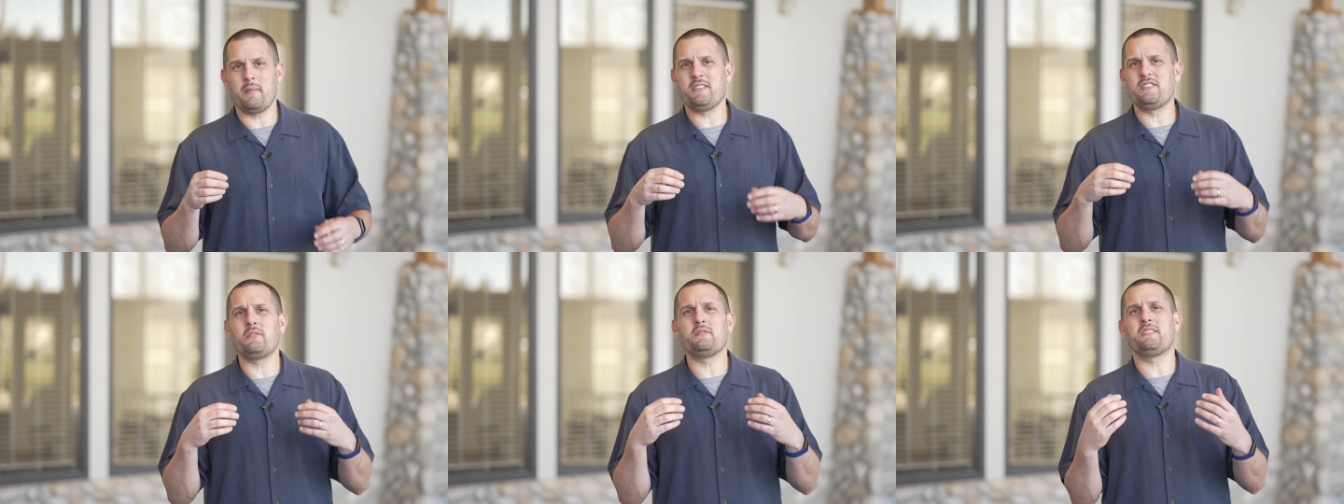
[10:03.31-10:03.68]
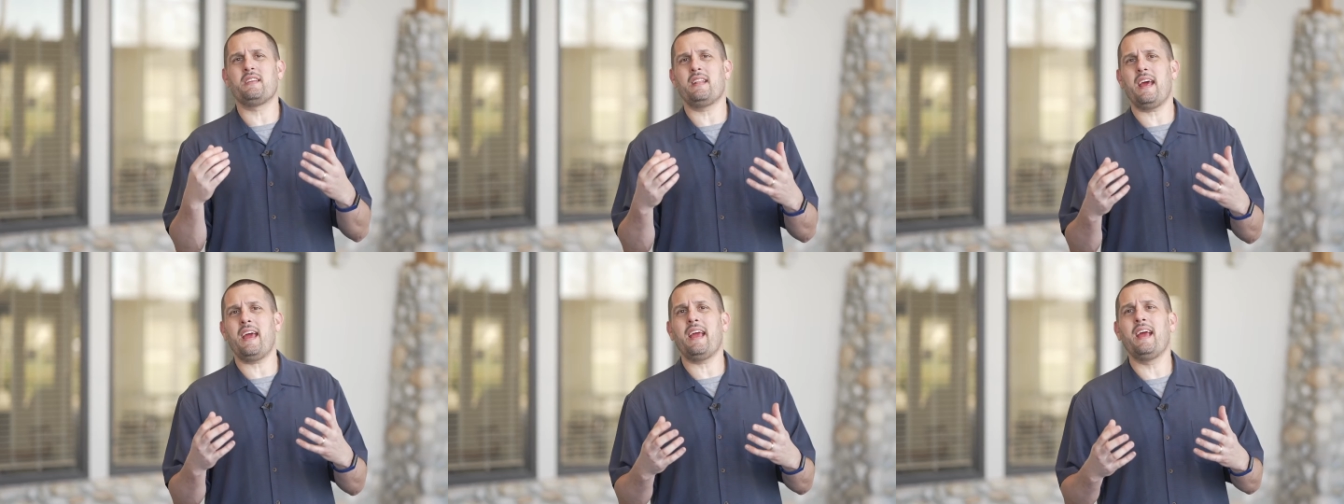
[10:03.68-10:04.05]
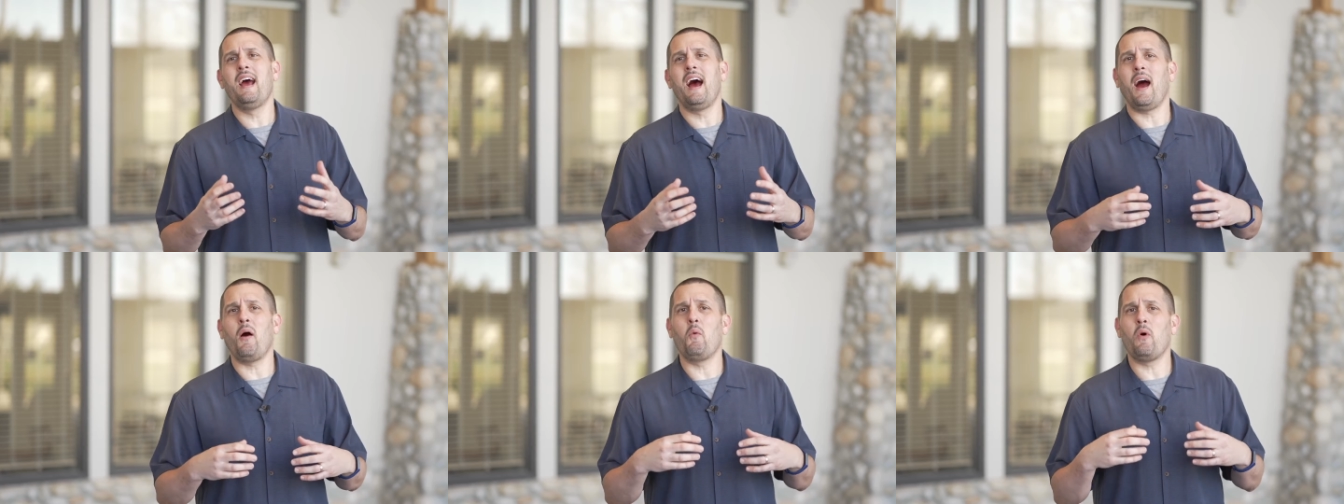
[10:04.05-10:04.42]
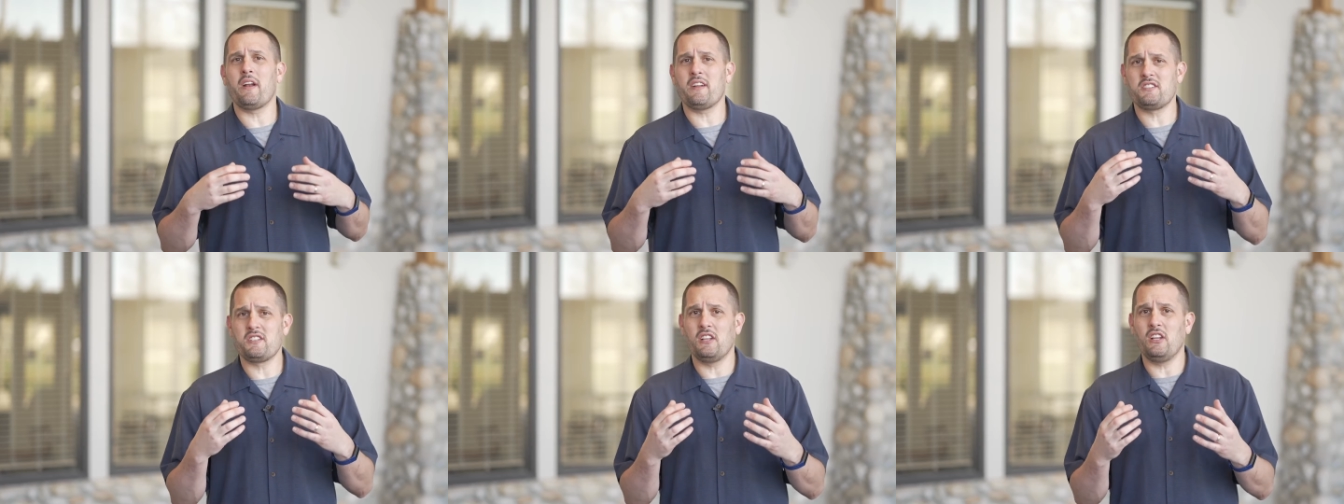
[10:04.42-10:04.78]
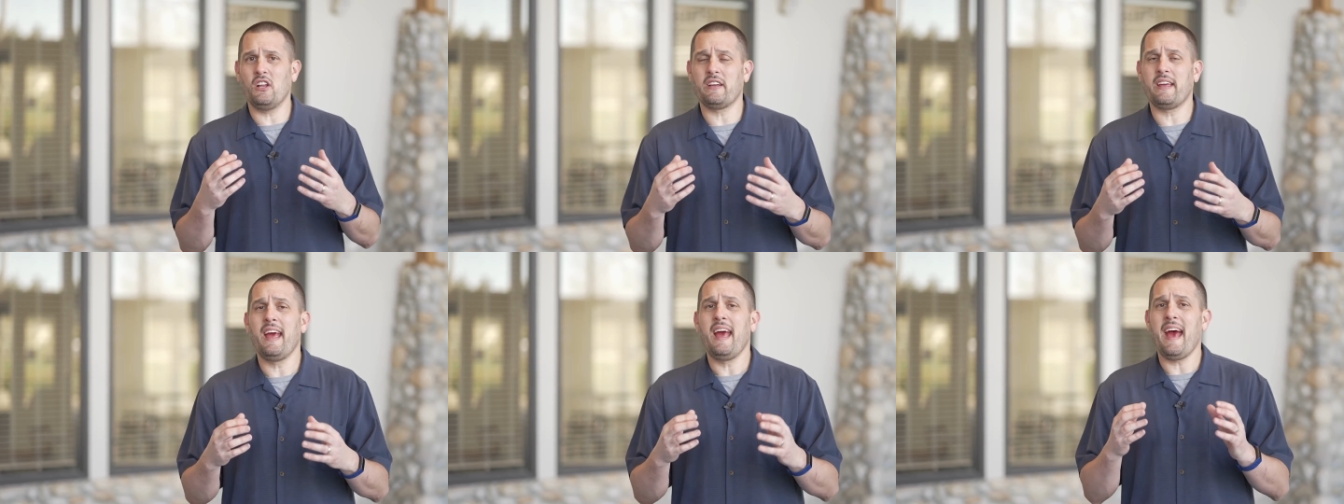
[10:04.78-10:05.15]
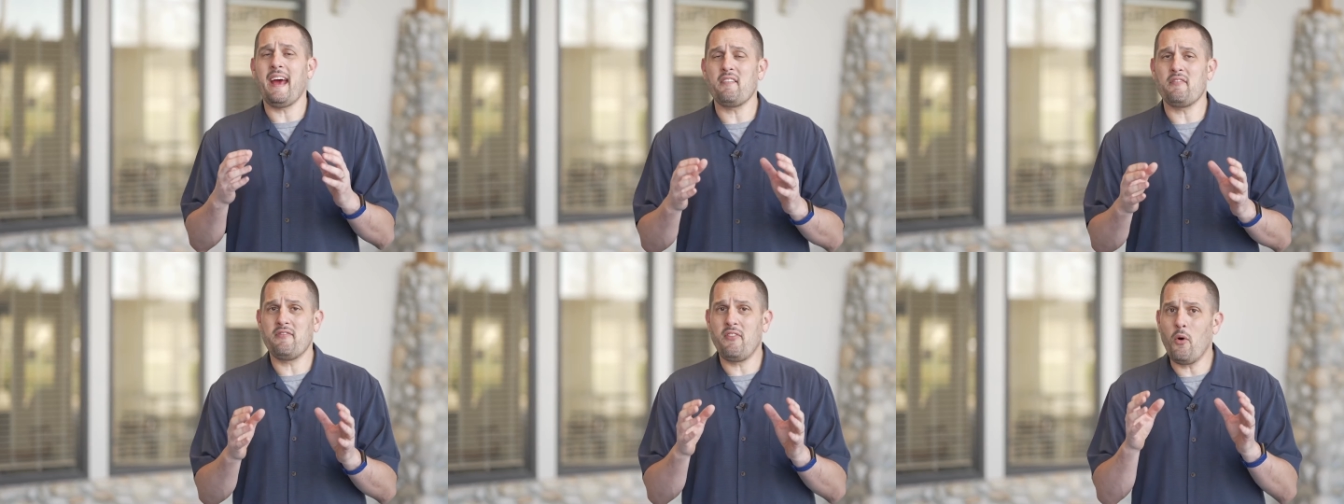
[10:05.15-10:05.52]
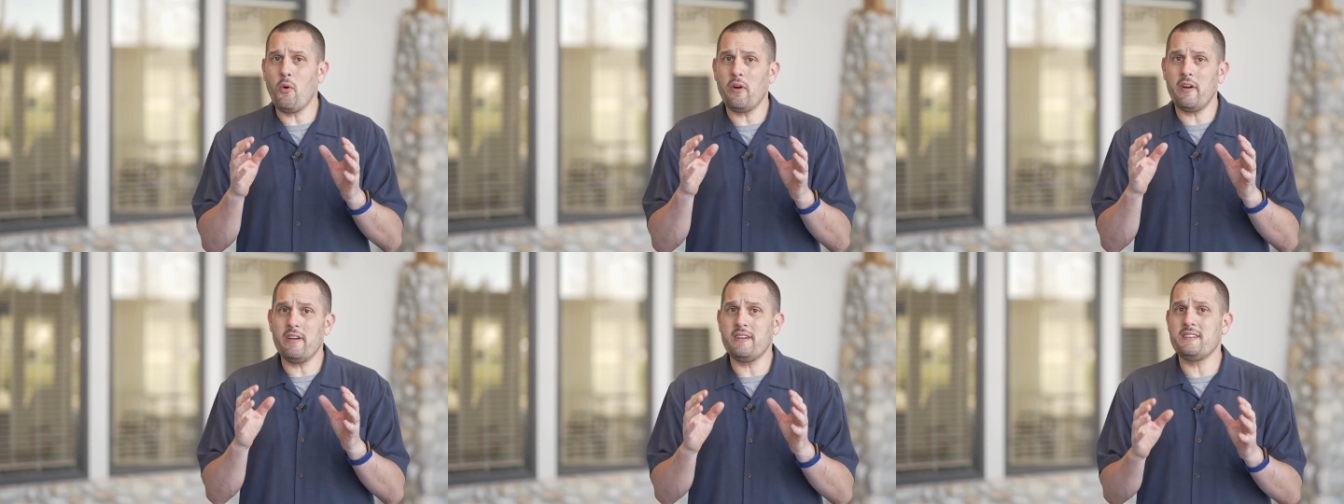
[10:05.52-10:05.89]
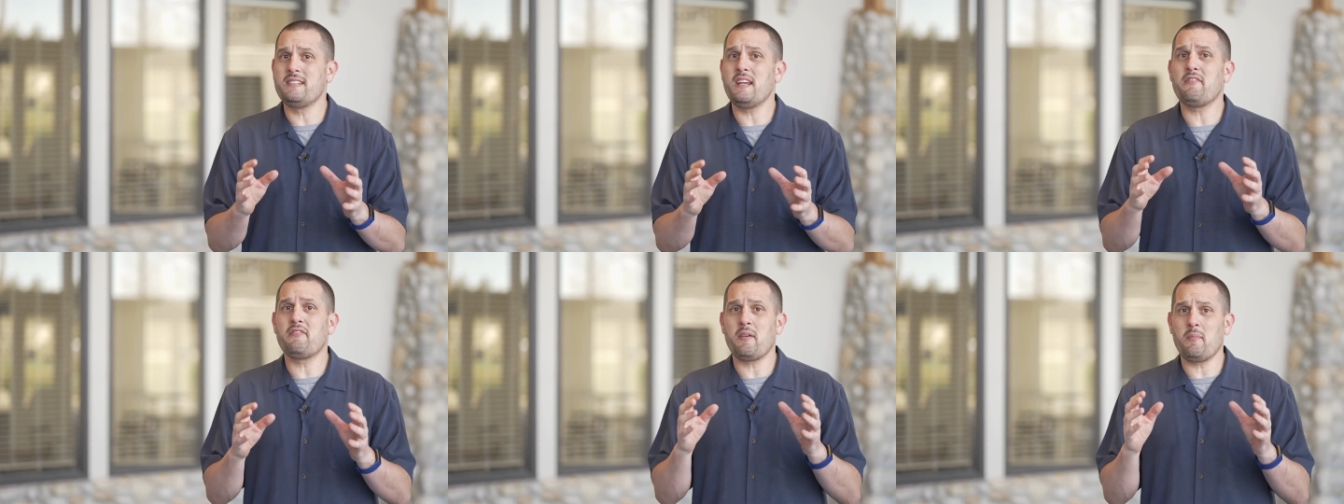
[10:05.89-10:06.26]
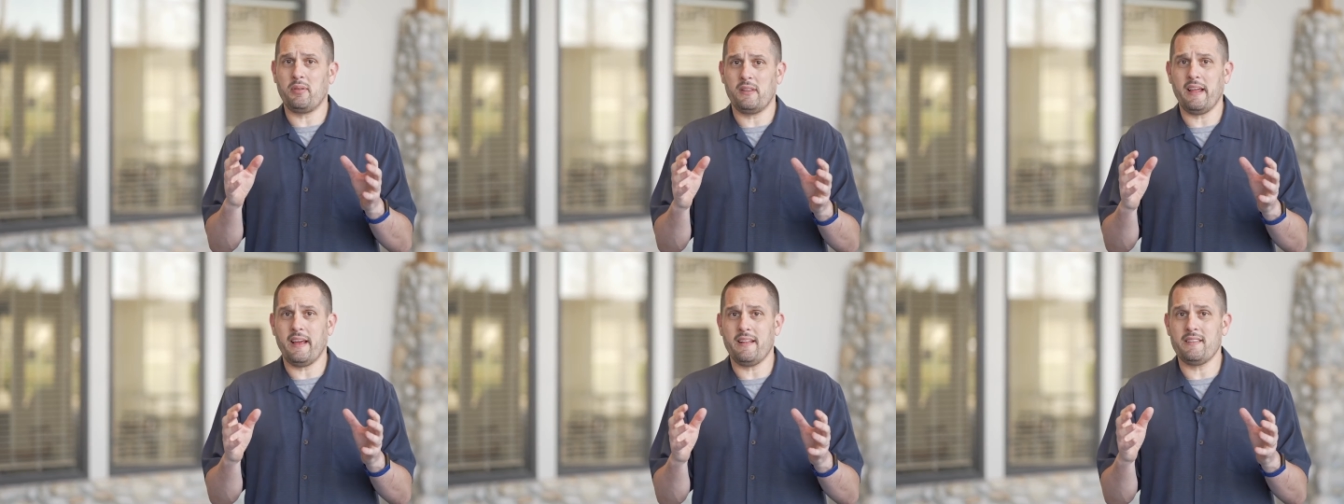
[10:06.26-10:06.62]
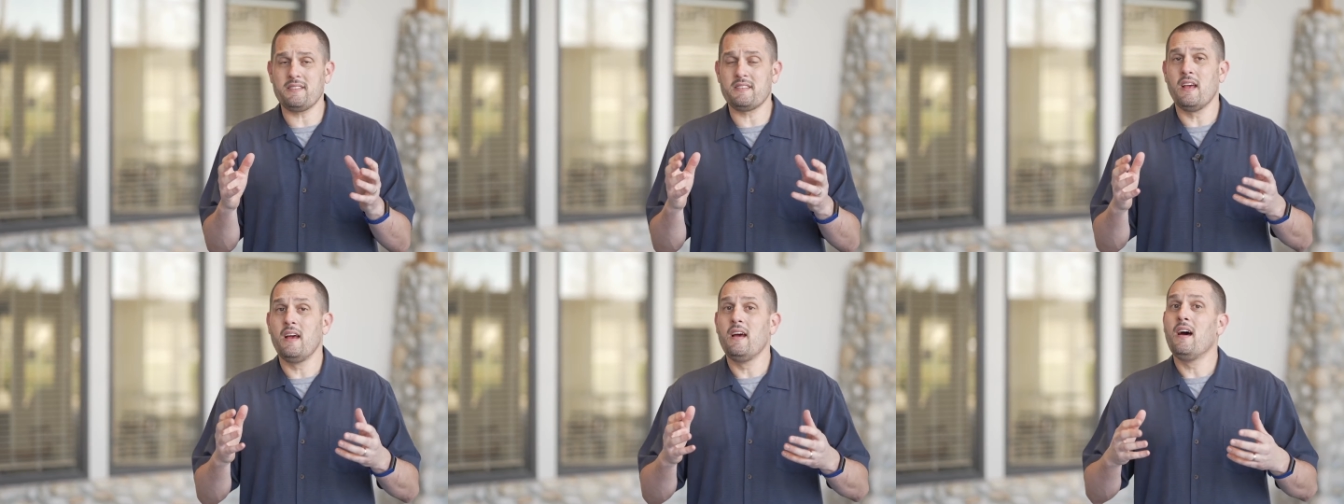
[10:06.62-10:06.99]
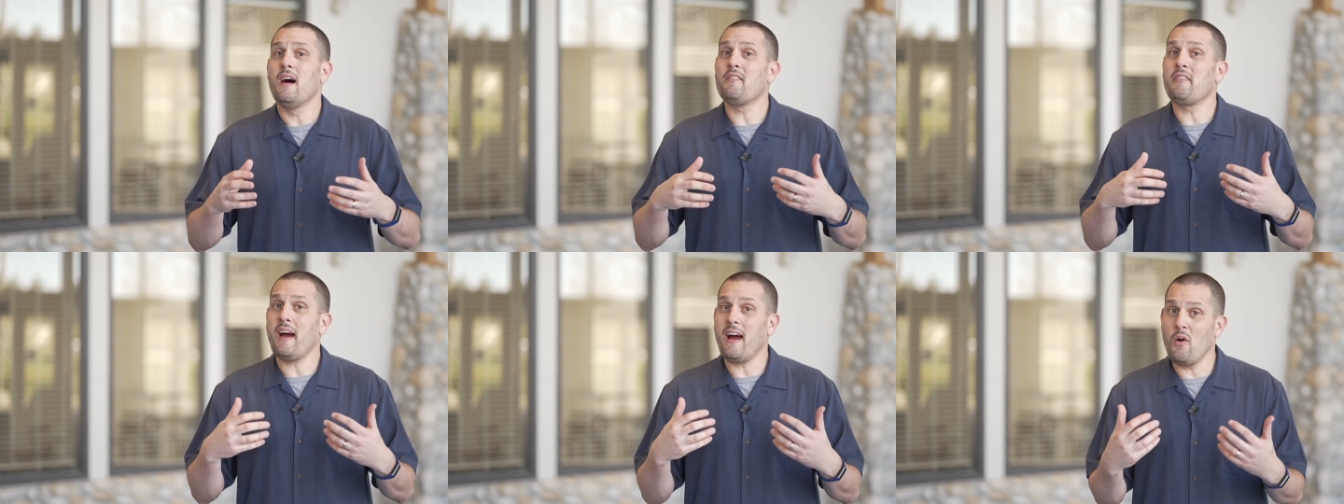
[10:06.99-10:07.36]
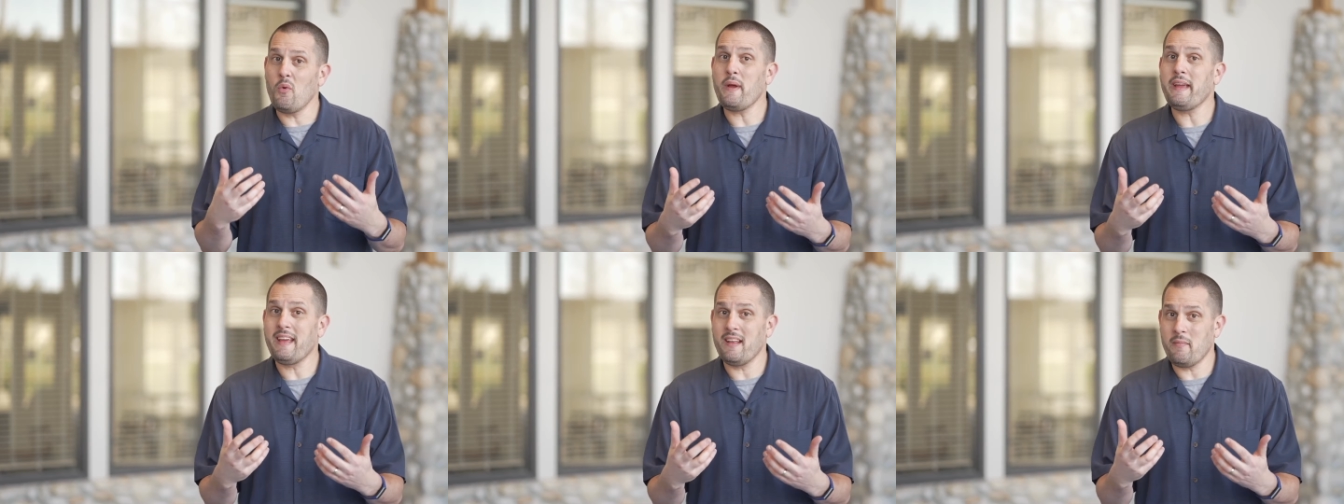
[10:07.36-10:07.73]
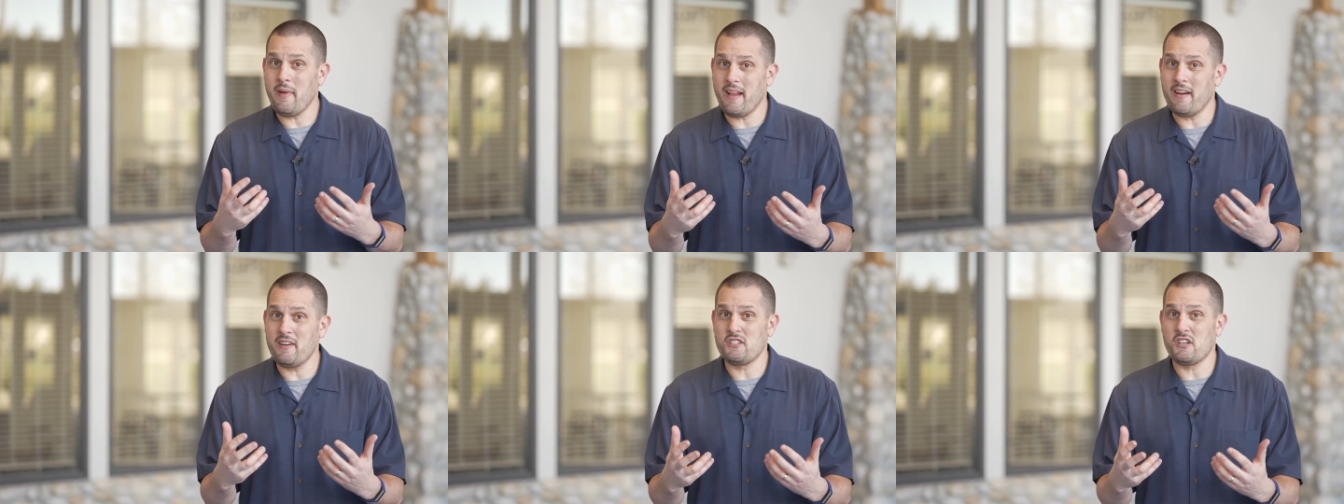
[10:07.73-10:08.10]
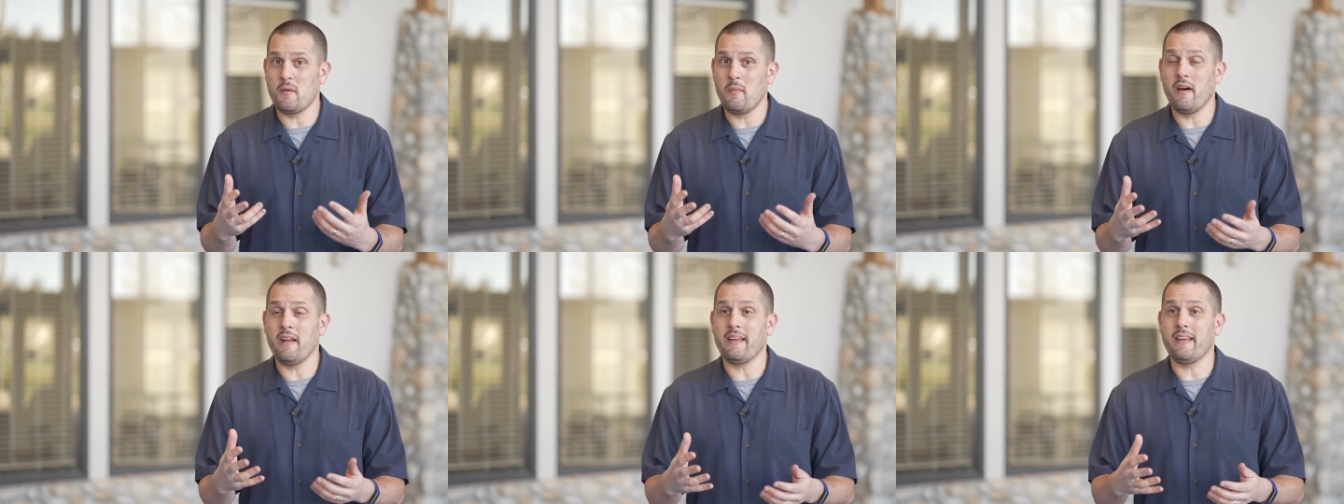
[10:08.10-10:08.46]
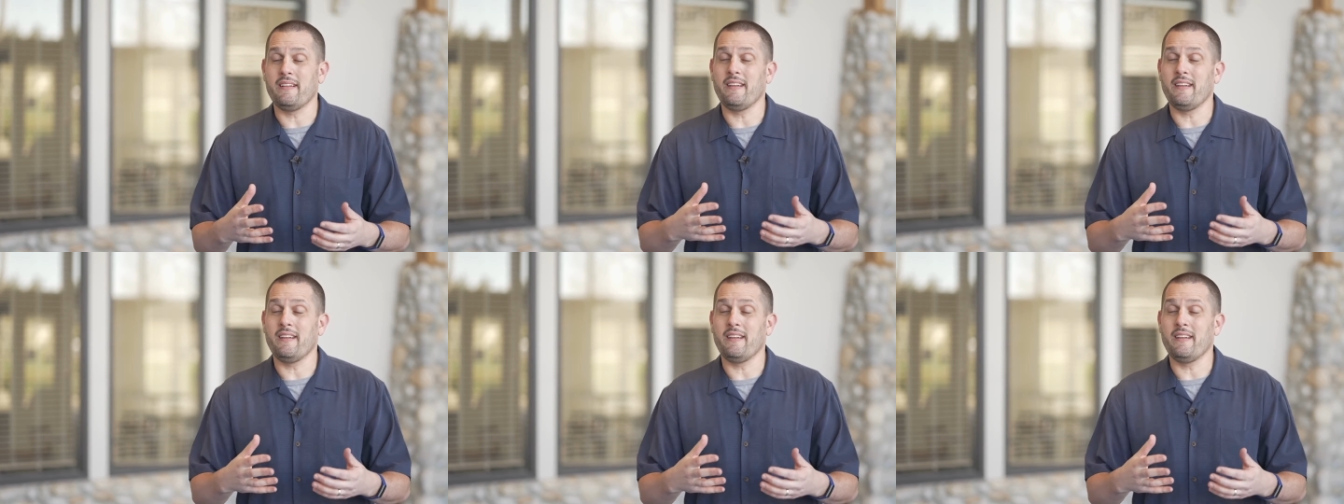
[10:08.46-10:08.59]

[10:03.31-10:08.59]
so today, I want us to look at 4 different plans of how we can manage our money.